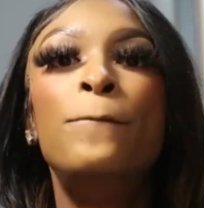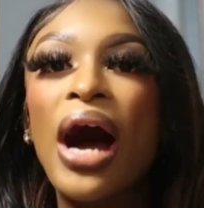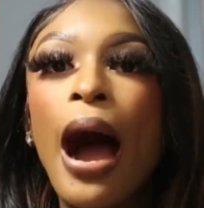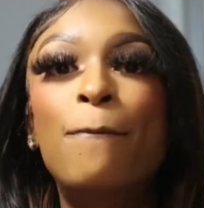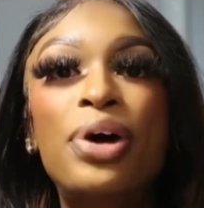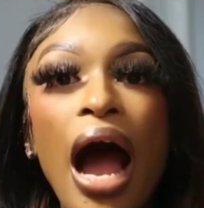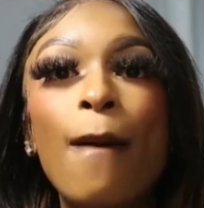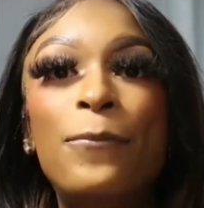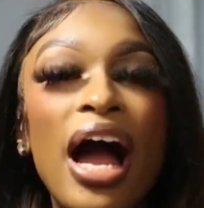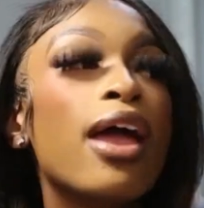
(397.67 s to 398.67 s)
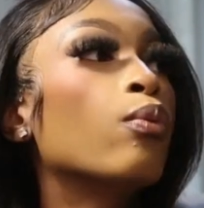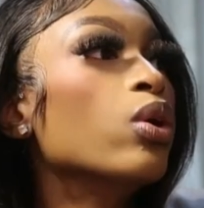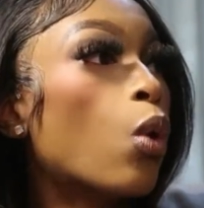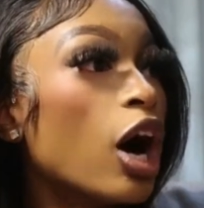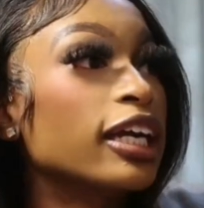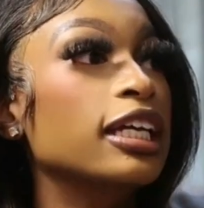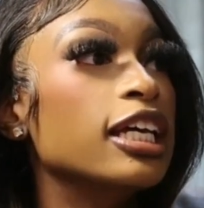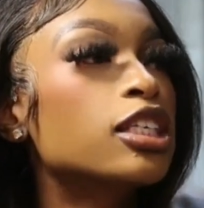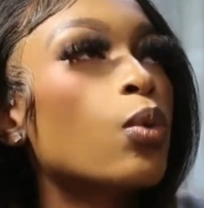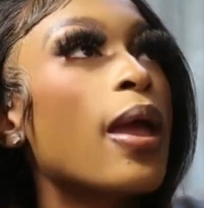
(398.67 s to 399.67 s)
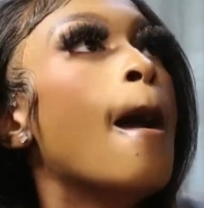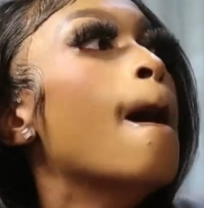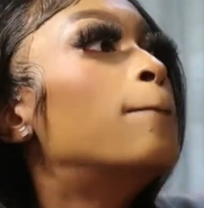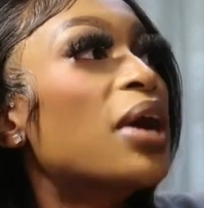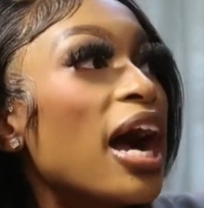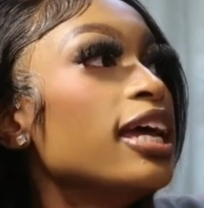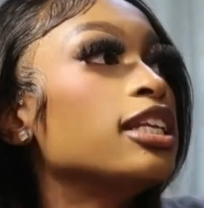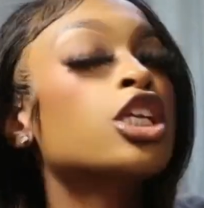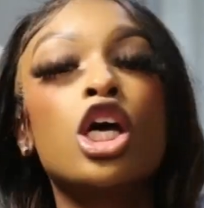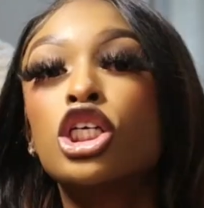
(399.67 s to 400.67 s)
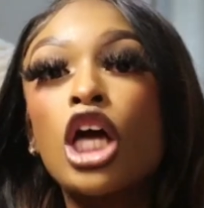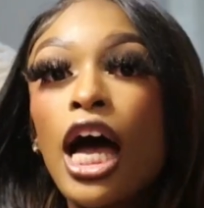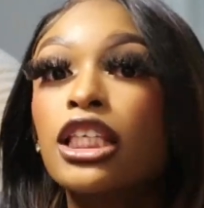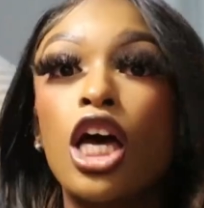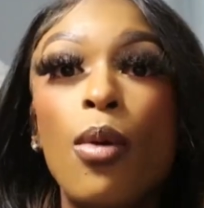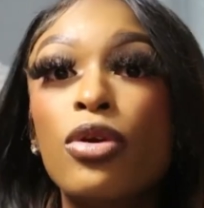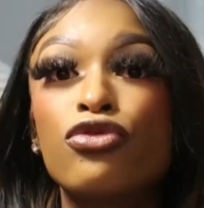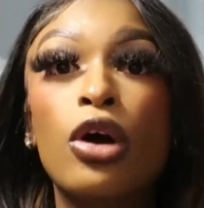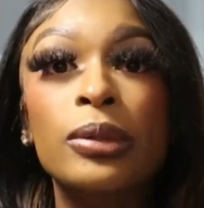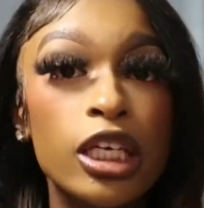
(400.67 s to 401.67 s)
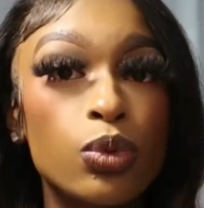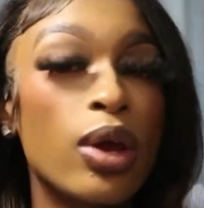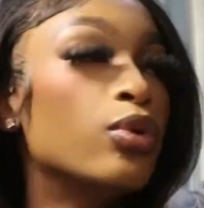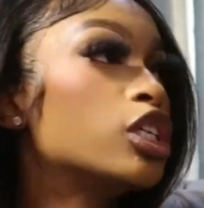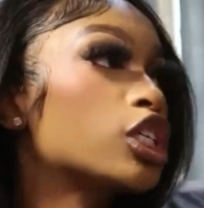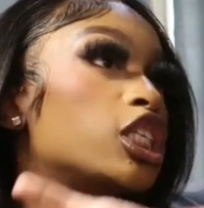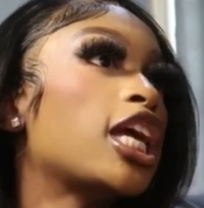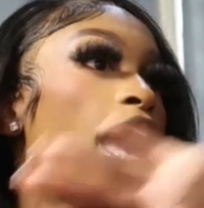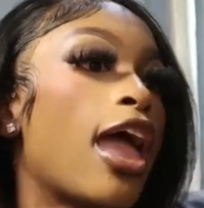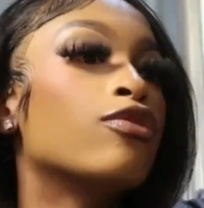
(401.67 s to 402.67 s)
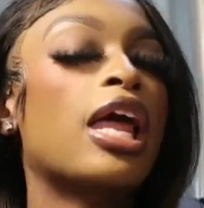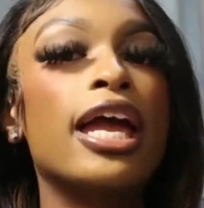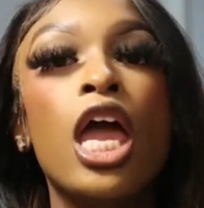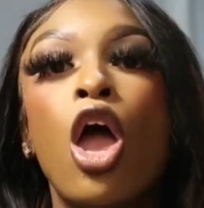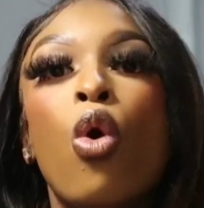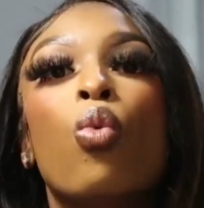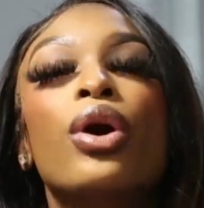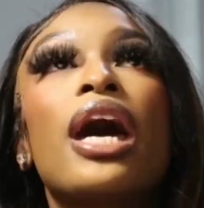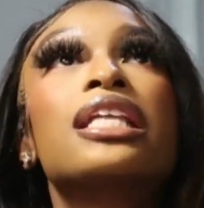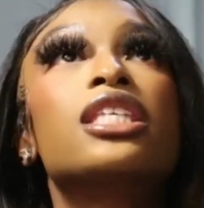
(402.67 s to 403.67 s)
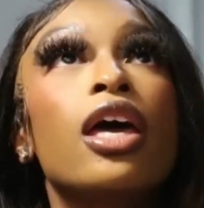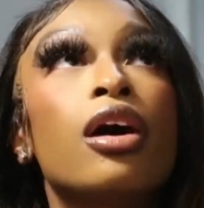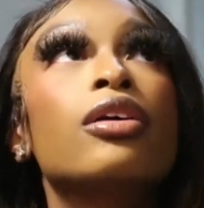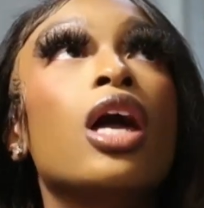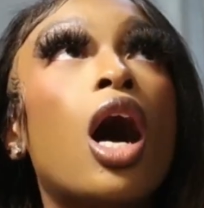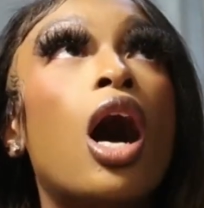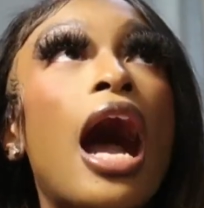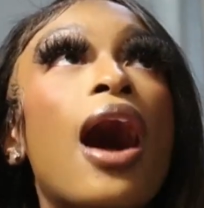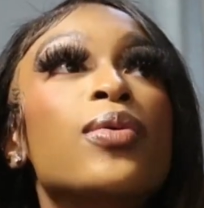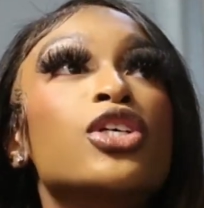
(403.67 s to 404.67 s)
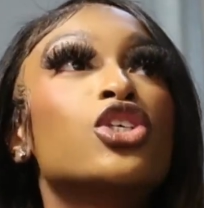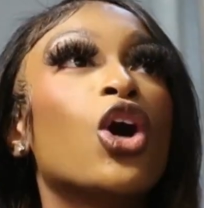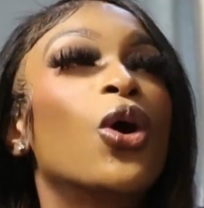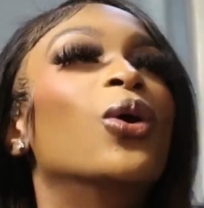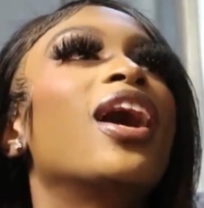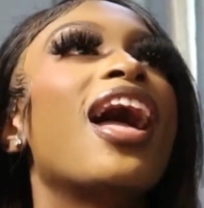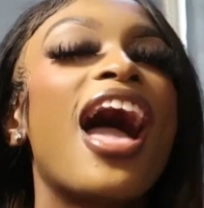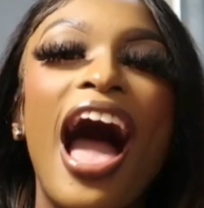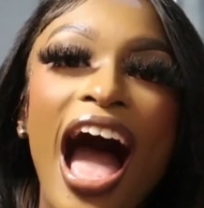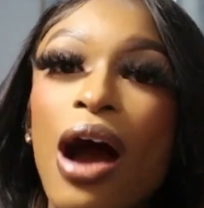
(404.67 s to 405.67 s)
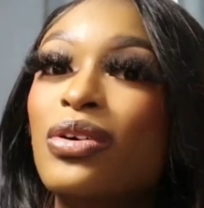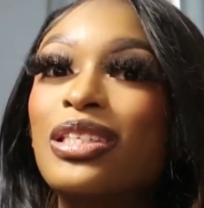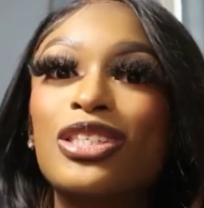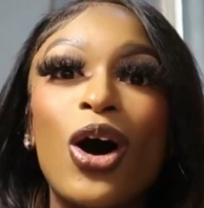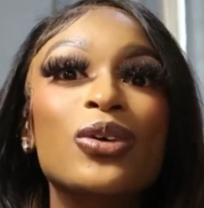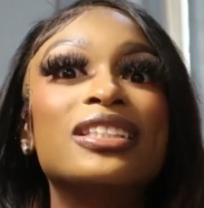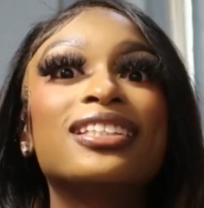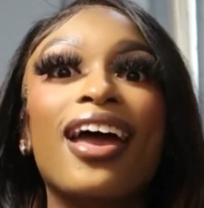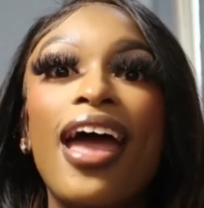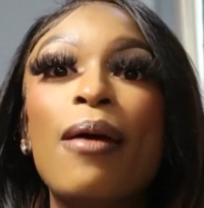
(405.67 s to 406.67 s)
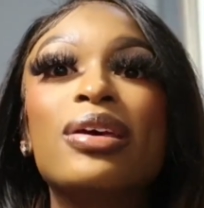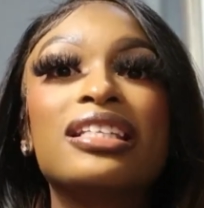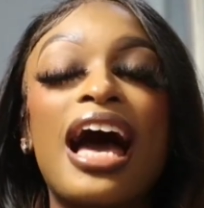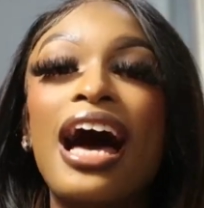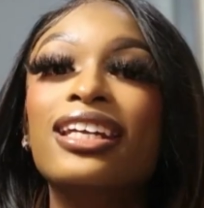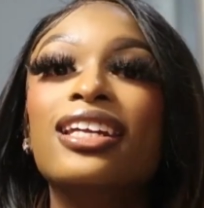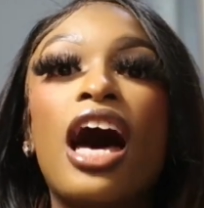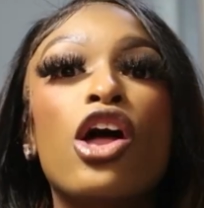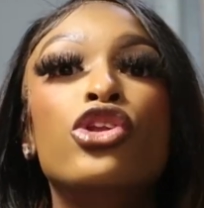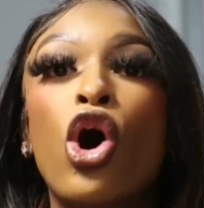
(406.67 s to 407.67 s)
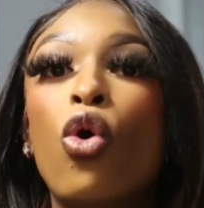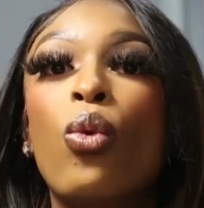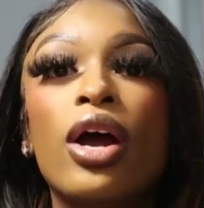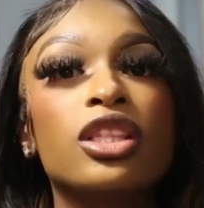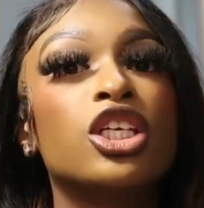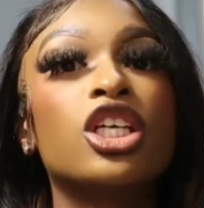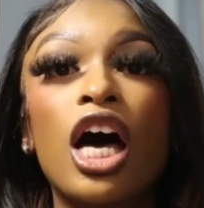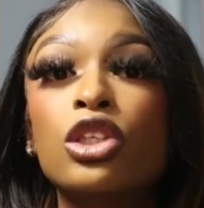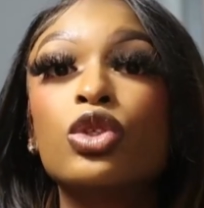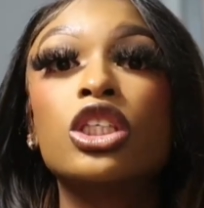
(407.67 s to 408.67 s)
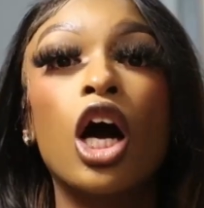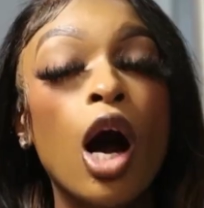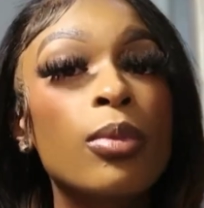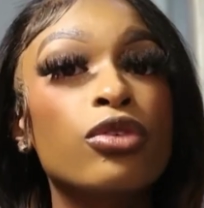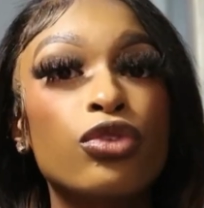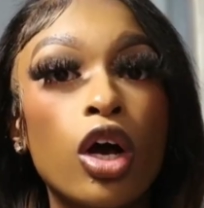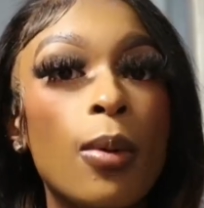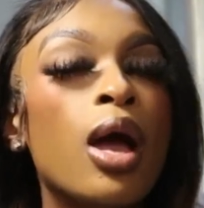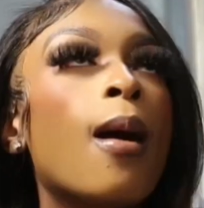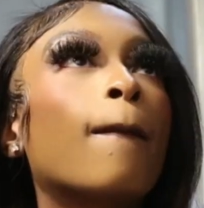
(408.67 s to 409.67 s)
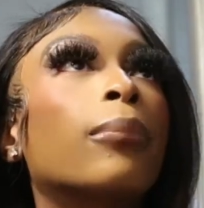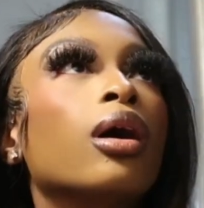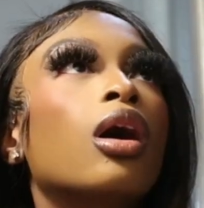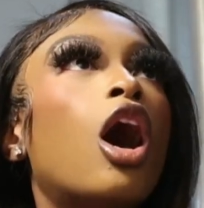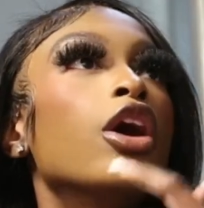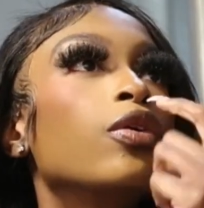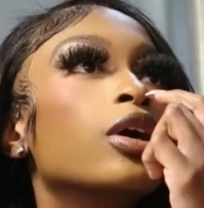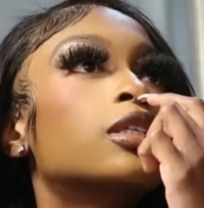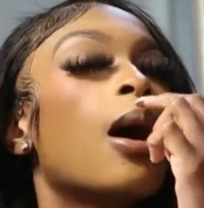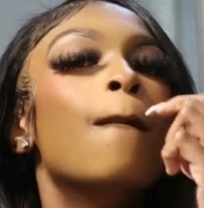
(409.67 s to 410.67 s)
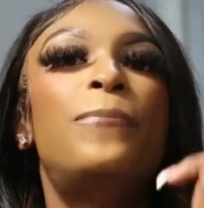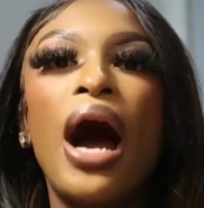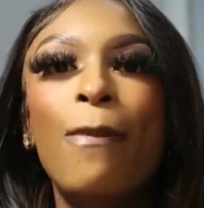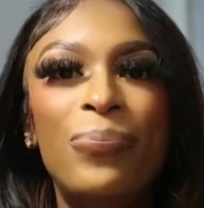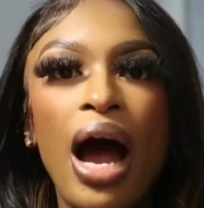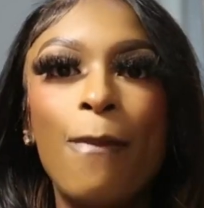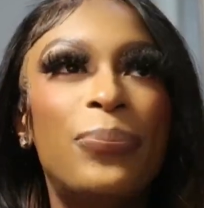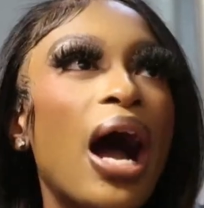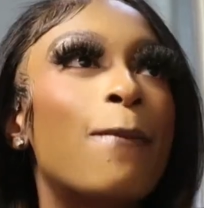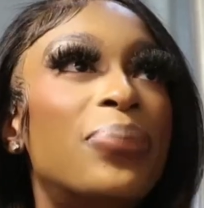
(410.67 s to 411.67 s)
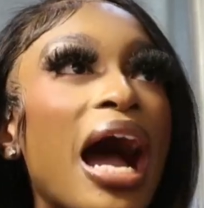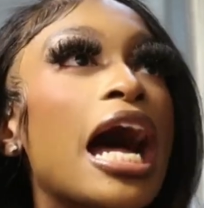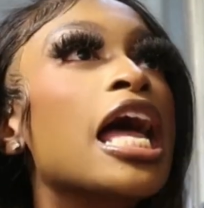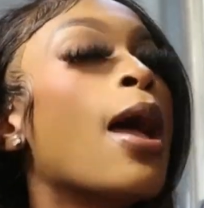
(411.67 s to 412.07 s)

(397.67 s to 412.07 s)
Bah, bah, bah, and we walking this way. Bah, the shots coming from this way. We just see every, like, when I tell y'all, I was so scared, because I did not know where the shots was coming from. Bruh, all you was bah, bah, bah, bah.